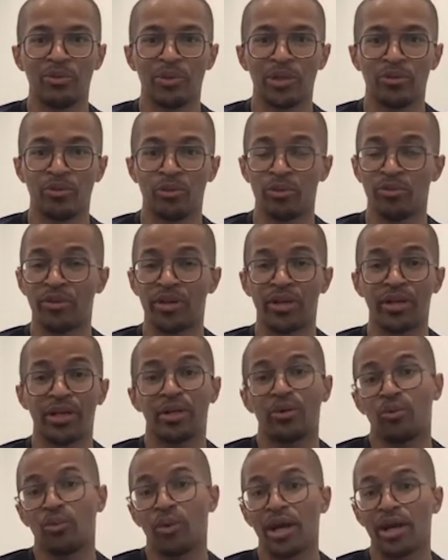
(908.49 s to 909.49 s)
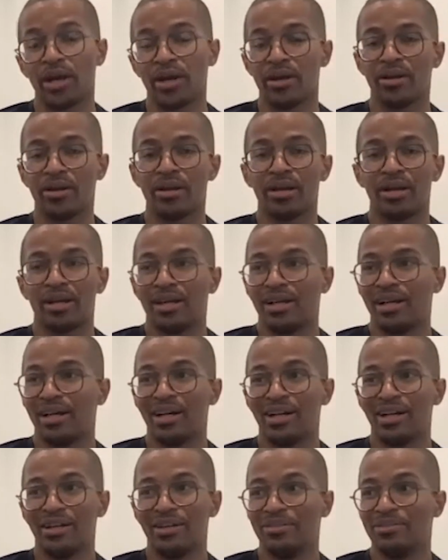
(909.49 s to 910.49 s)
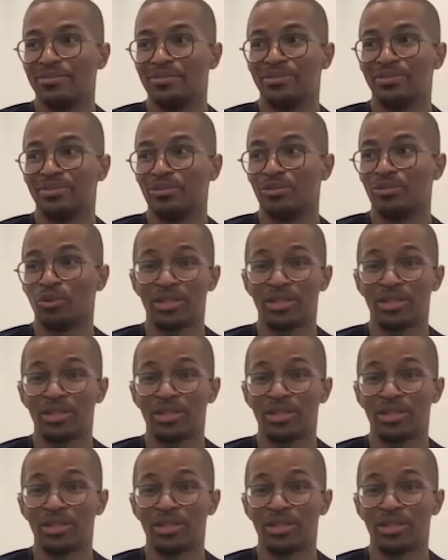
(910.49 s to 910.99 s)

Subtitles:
We're very aware of